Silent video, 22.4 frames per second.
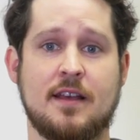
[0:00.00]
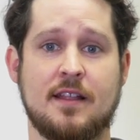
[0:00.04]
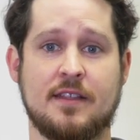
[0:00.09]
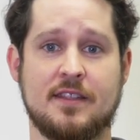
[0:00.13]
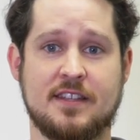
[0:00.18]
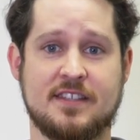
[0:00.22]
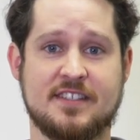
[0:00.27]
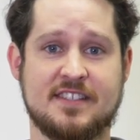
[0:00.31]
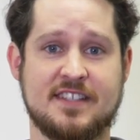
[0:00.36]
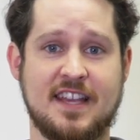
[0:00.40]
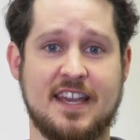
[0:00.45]

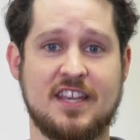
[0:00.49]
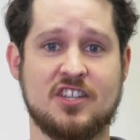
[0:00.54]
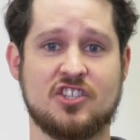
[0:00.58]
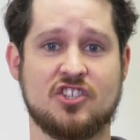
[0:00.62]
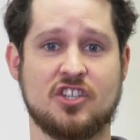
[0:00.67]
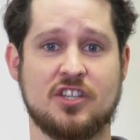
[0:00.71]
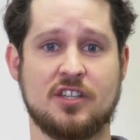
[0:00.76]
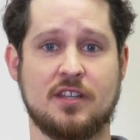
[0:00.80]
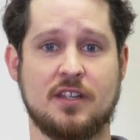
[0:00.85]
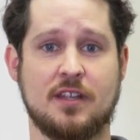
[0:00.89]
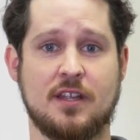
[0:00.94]
The
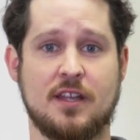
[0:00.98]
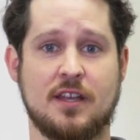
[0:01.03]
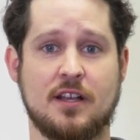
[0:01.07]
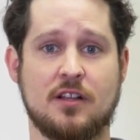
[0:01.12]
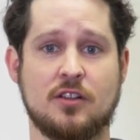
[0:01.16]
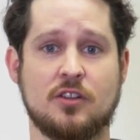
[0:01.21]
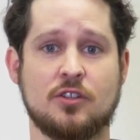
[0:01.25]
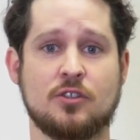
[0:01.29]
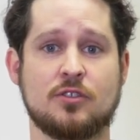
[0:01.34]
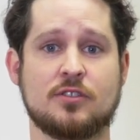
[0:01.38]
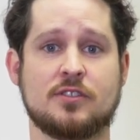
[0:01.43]
station
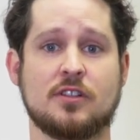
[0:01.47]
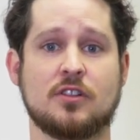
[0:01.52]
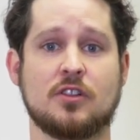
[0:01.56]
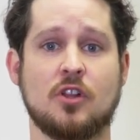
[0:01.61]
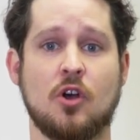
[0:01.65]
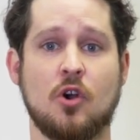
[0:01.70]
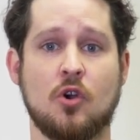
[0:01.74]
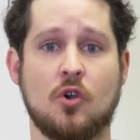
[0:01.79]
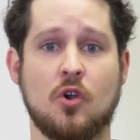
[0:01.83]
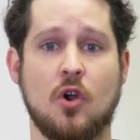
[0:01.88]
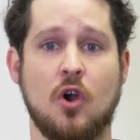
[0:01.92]
includes a
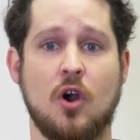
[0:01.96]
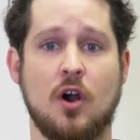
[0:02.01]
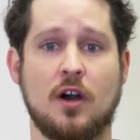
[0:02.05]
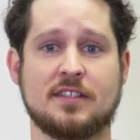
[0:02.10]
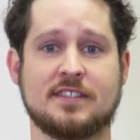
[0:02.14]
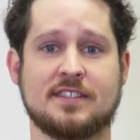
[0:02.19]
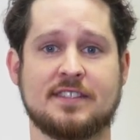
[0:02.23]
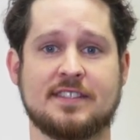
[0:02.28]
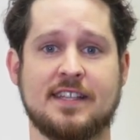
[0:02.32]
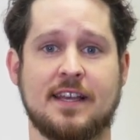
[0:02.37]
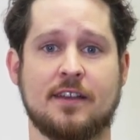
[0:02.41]

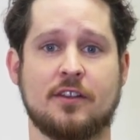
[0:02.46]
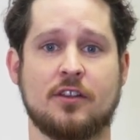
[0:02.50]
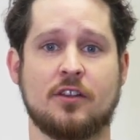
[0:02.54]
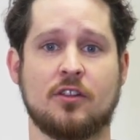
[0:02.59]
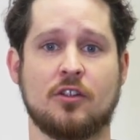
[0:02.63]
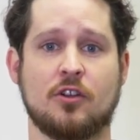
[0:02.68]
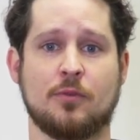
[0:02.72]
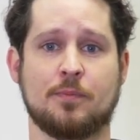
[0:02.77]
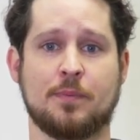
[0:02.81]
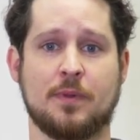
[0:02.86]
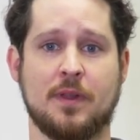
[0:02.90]
low-cost
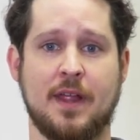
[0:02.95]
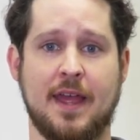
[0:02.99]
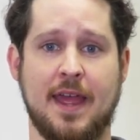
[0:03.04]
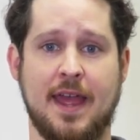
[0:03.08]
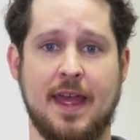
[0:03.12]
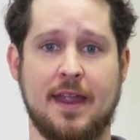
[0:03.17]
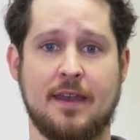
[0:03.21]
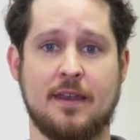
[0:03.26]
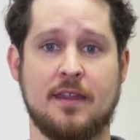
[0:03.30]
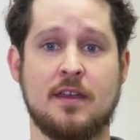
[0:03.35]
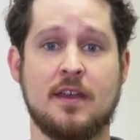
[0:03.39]
cellular
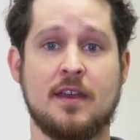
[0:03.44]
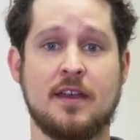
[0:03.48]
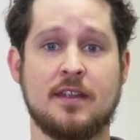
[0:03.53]
plan